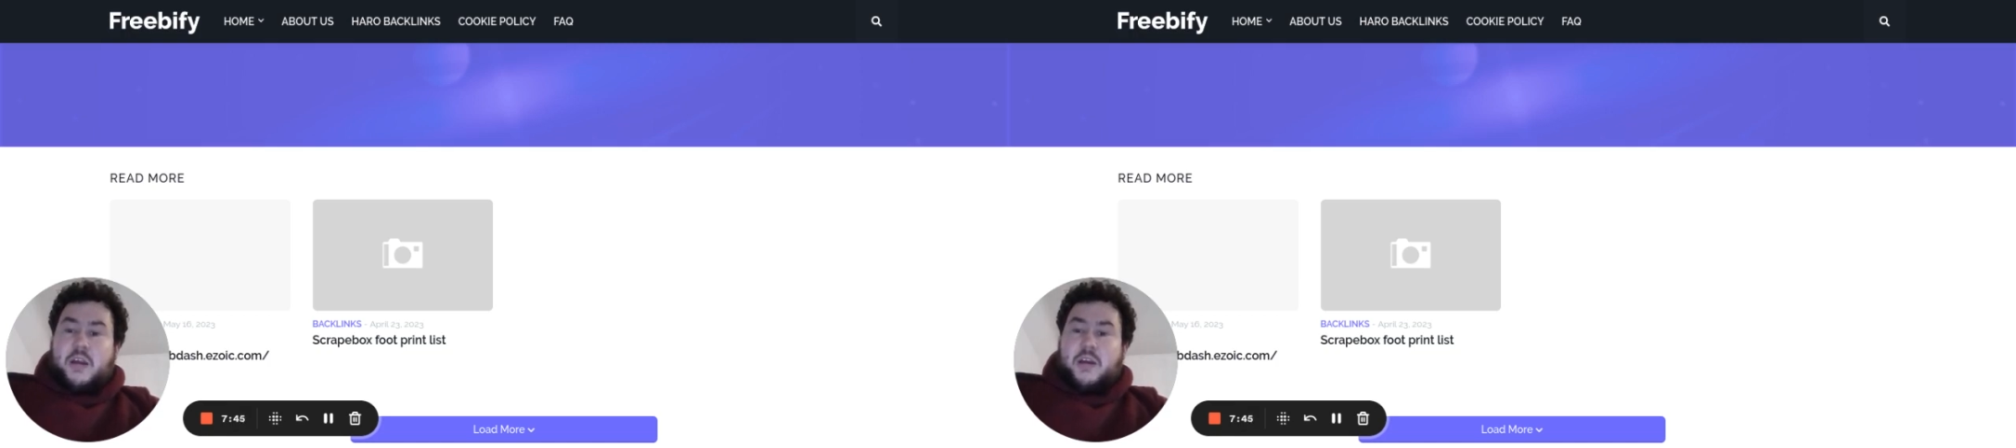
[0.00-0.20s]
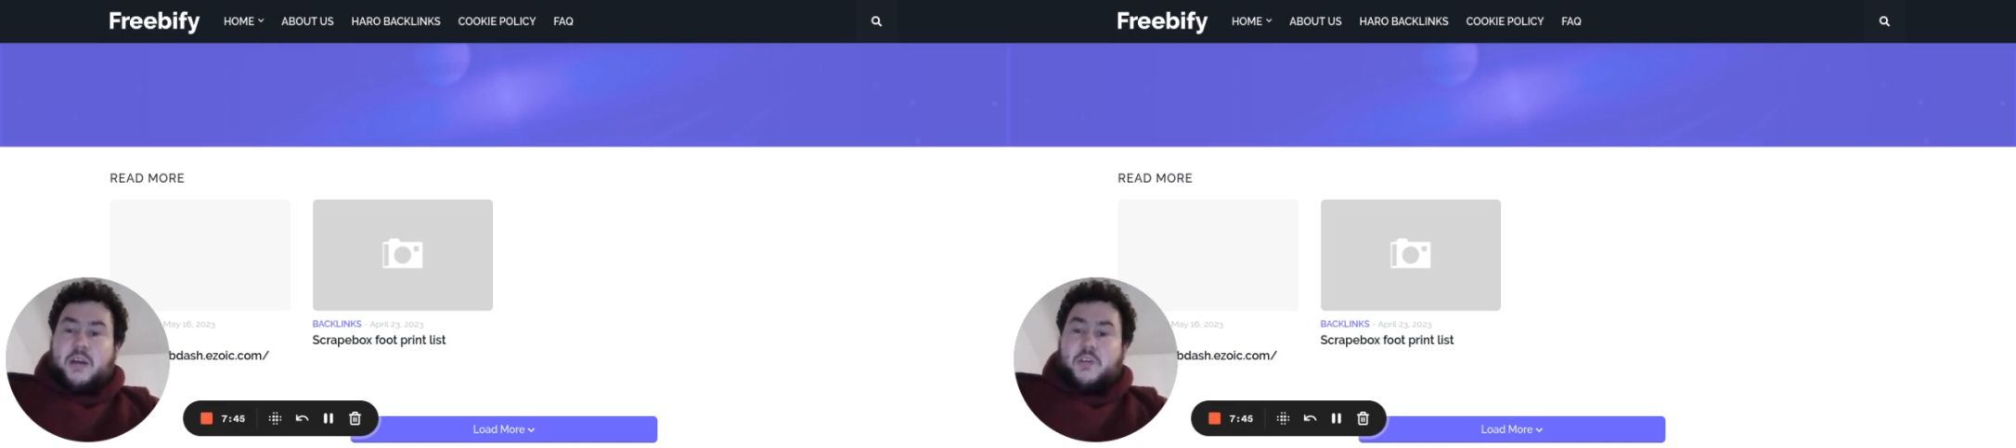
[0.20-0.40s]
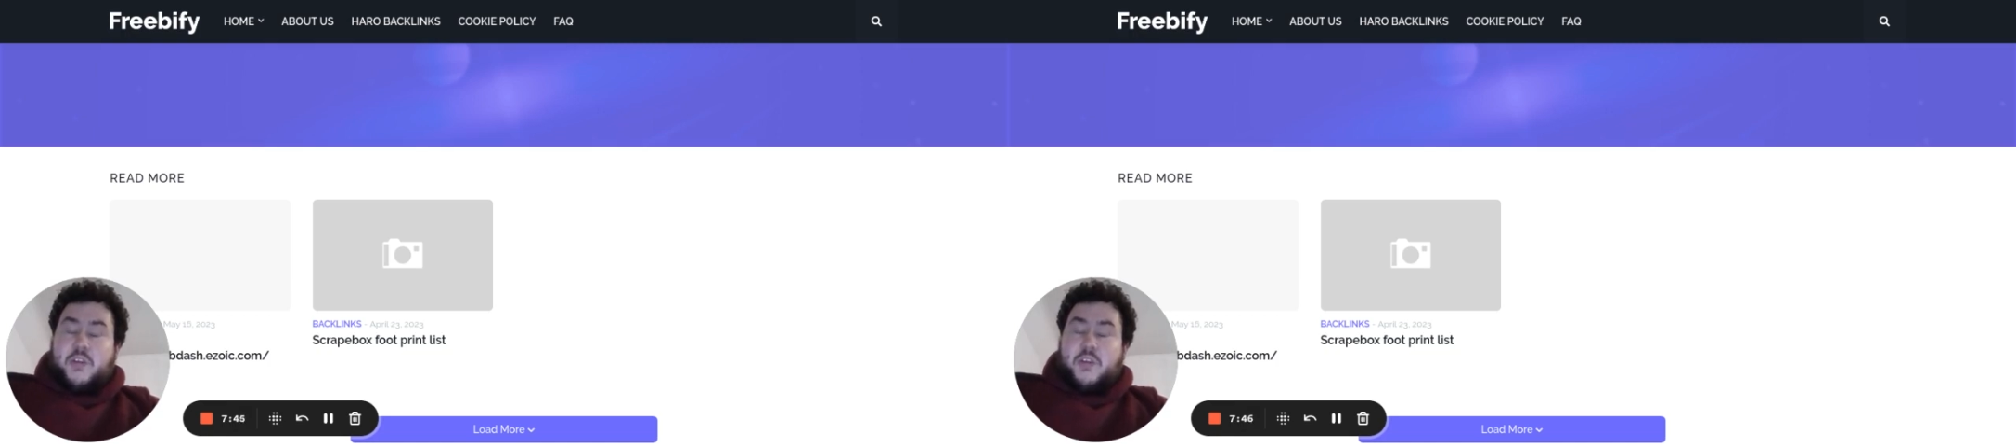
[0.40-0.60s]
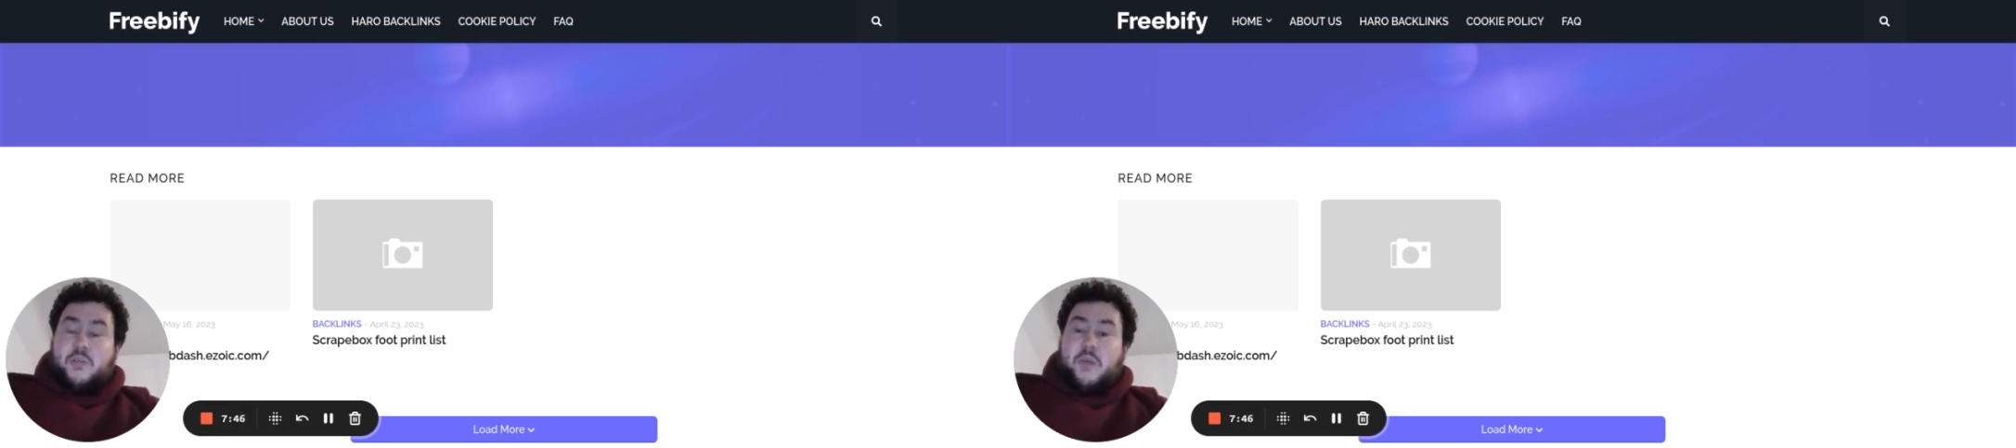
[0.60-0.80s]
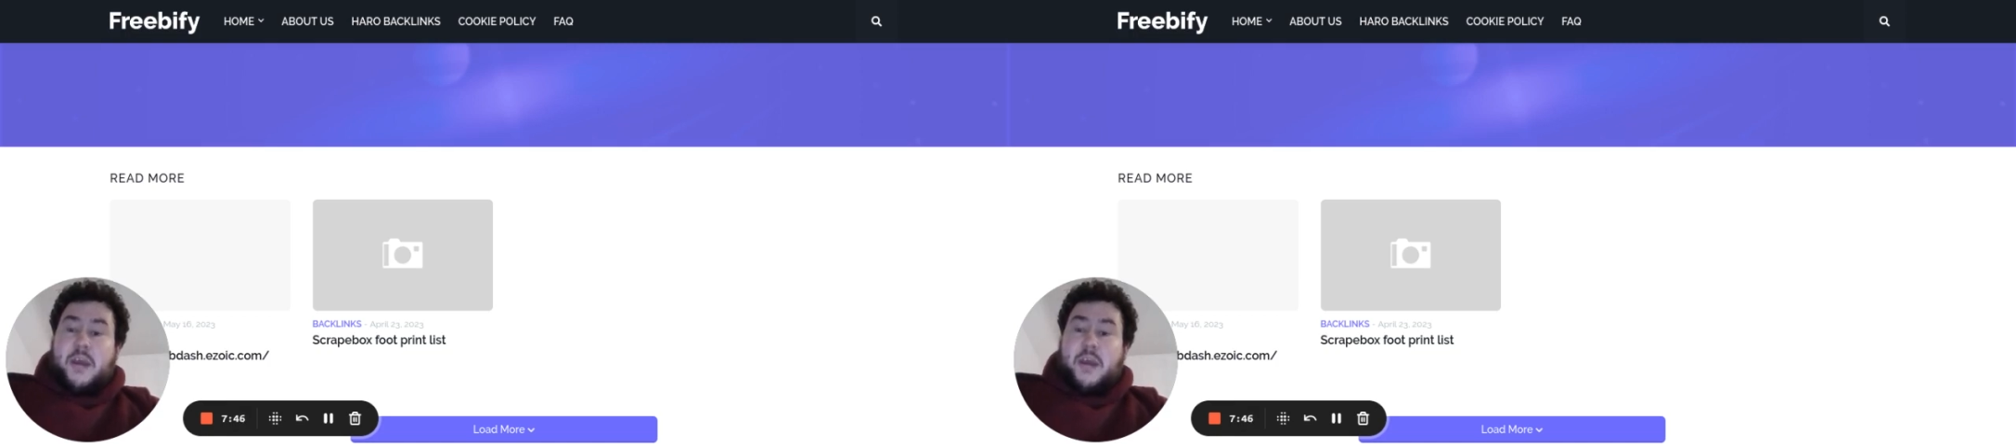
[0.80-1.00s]
And also as
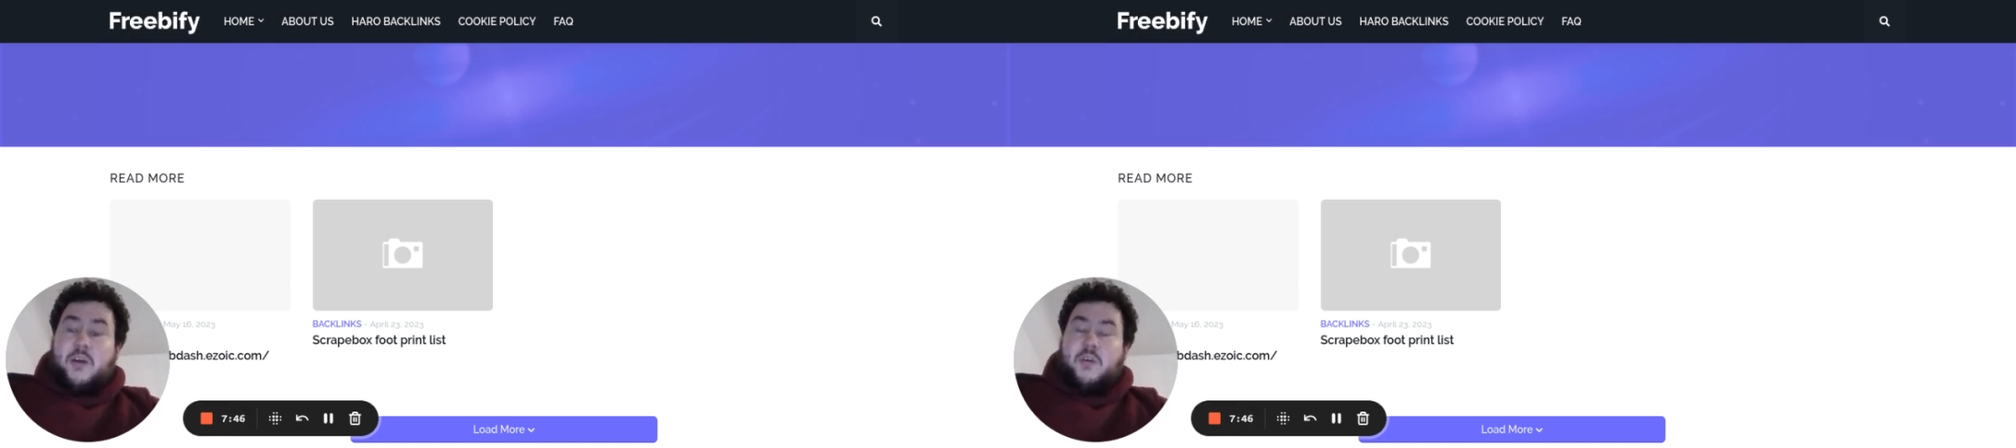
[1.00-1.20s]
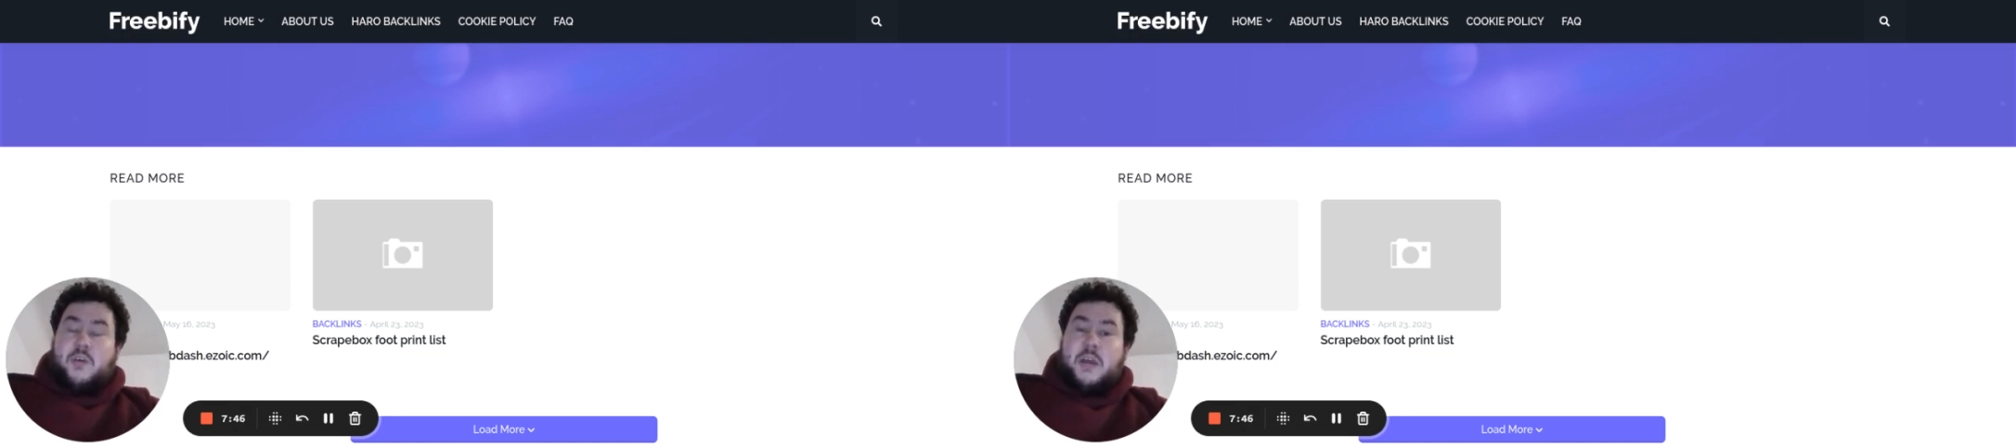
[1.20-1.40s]
well,